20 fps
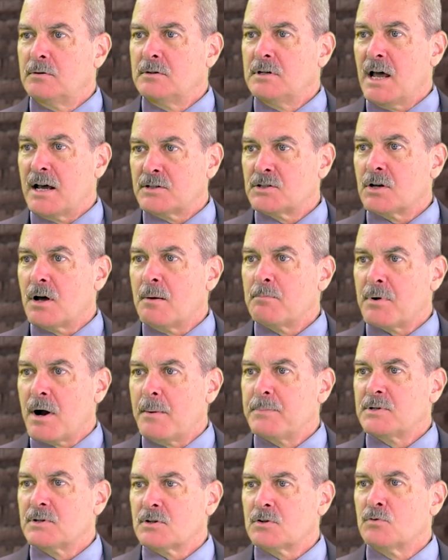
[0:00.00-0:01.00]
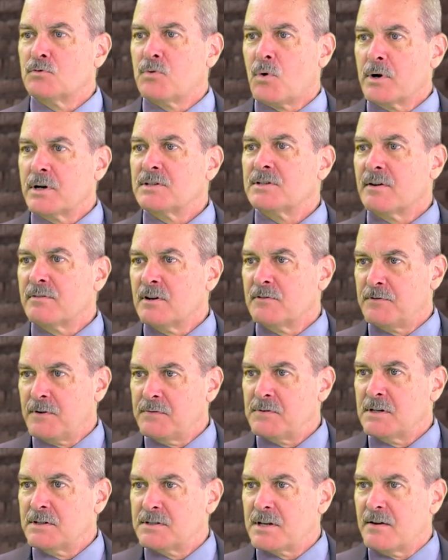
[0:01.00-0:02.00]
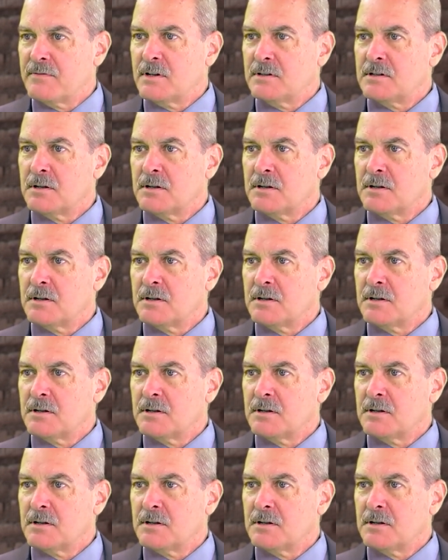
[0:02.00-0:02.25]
yes on Proposition 47 and 57